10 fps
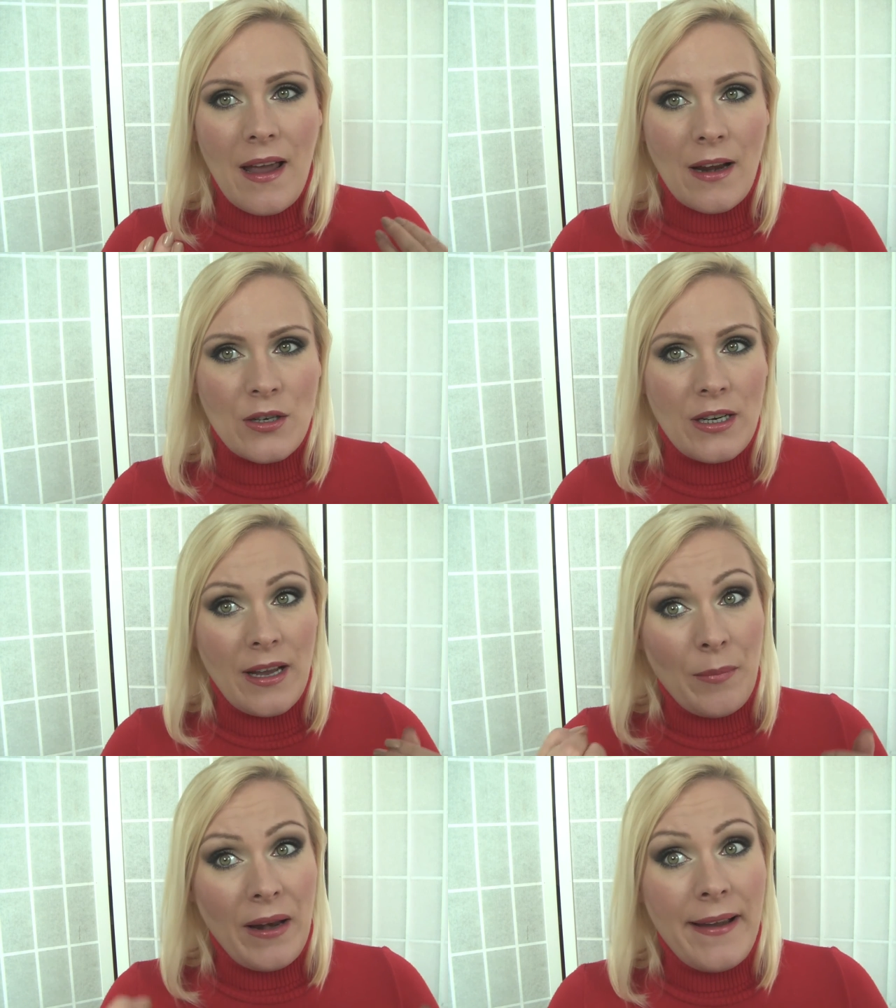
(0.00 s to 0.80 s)
I actually
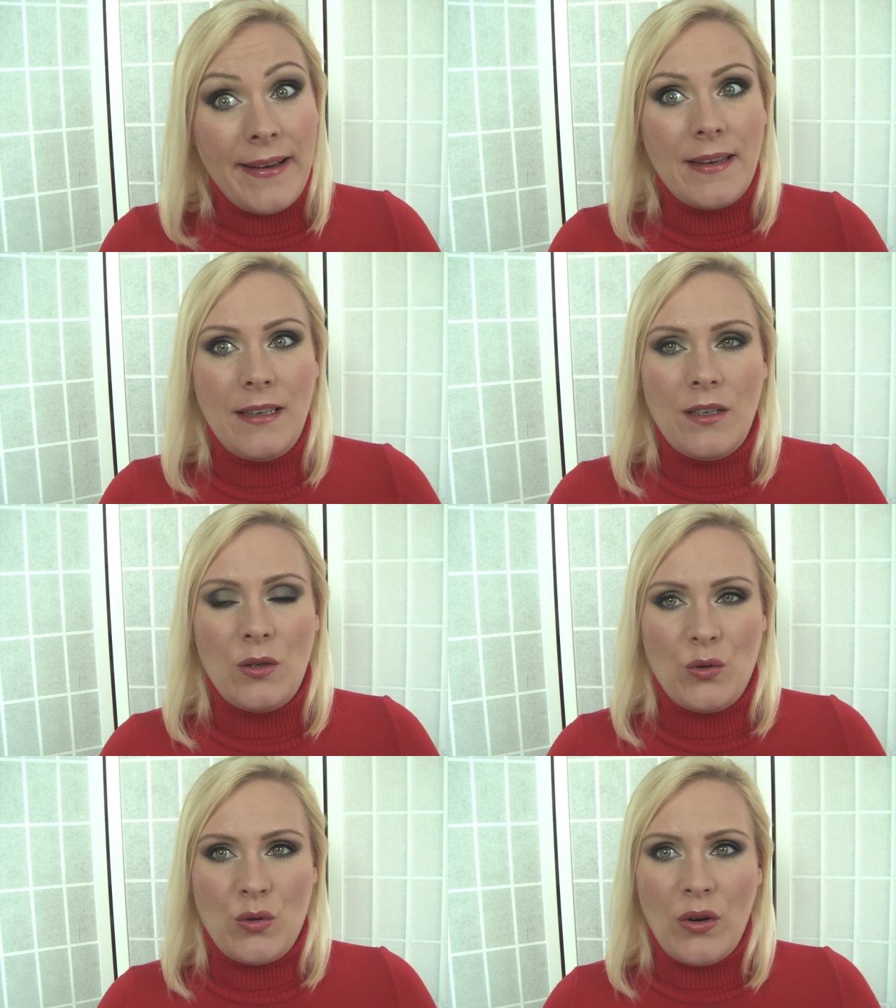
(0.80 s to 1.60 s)
applied that in
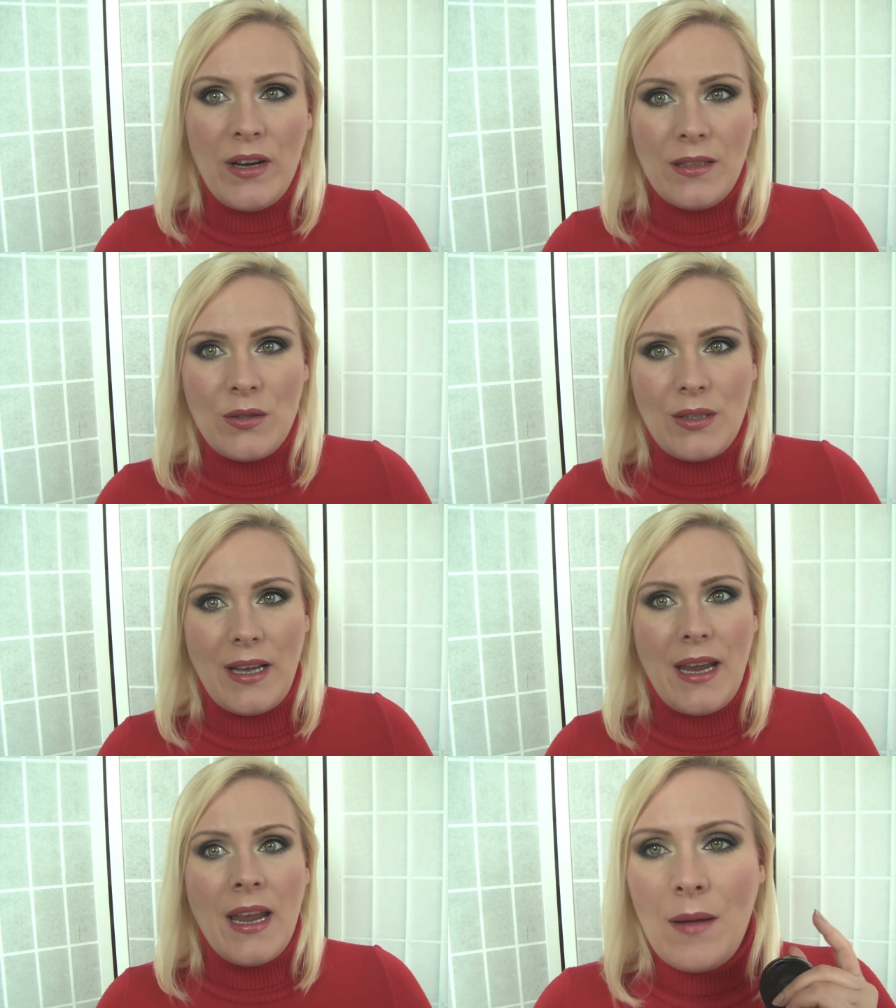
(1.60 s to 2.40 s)
the tutorial today.